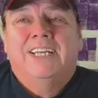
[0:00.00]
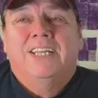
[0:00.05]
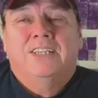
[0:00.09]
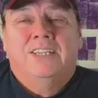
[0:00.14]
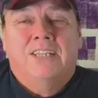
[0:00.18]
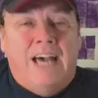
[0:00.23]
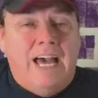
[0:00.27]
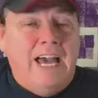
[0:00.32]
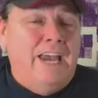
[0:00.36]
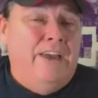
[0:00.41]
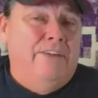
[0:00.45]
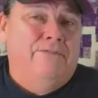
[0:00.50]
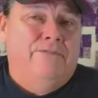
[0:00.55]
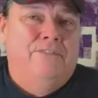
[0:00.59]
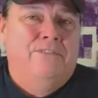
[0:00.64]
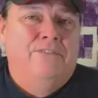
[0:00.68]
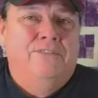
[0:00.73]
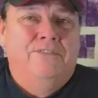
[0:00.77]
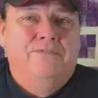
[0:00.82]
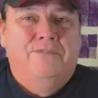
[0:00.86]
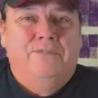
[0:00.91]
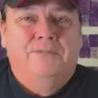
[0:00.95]
live
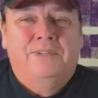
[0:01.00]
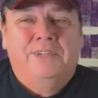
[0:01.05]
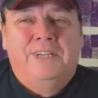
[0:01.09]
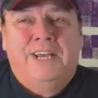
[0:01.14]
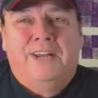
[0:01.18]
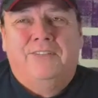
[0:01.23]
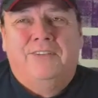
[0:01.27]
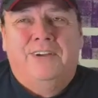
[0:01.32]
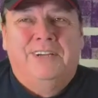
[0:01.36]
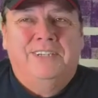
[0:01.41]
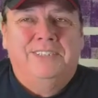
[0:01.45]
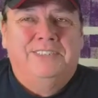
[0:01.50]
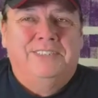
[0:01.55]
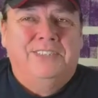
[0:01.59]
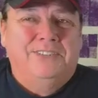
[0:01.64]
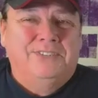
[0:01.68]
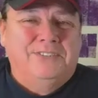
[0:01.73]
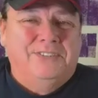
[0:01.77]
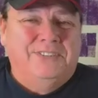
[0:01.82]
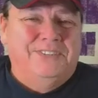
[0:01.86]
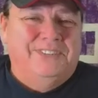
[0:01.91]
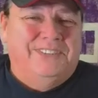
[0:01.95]
from the Cattaraugus
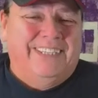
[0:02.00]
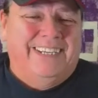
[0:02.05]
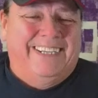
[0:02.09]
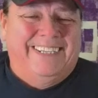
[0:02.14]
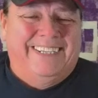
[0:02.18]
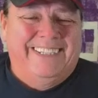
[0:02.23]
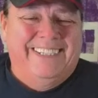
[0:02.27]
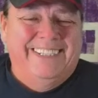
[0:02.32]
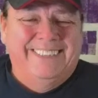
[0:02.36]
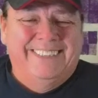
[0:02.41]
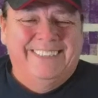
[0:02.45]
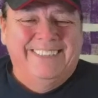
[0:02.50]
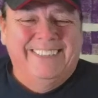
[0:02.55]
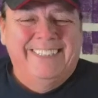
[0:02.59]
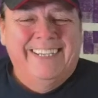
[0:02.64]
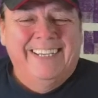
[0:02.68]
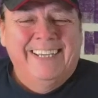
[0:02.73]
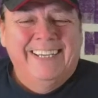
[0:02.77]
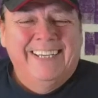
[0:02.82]
territory of the Seneca Nation.